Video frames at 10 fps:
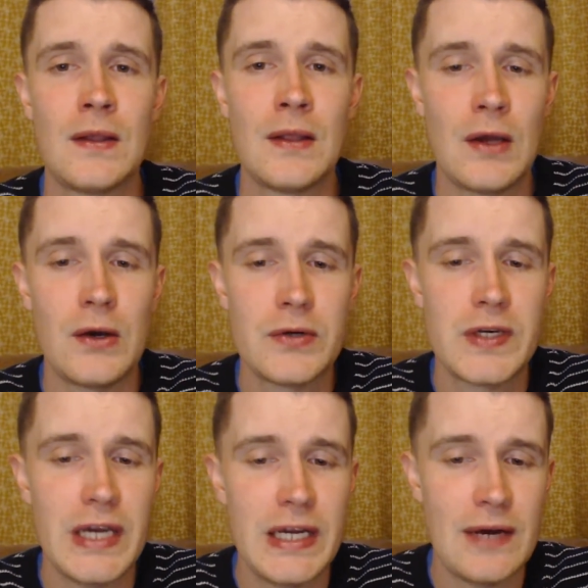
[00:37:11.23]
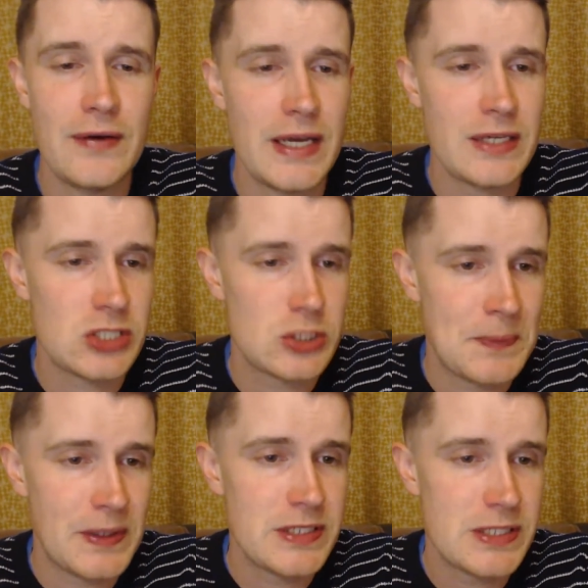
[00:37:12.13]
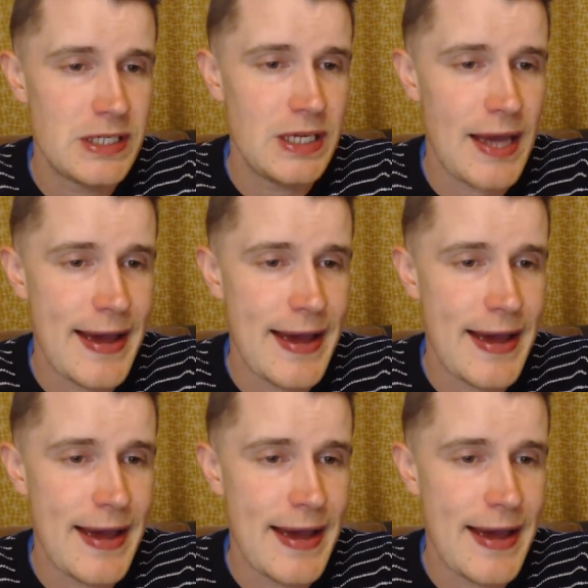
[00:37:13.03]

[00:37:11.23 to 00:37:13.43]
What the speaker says: Okay, now I get spicy.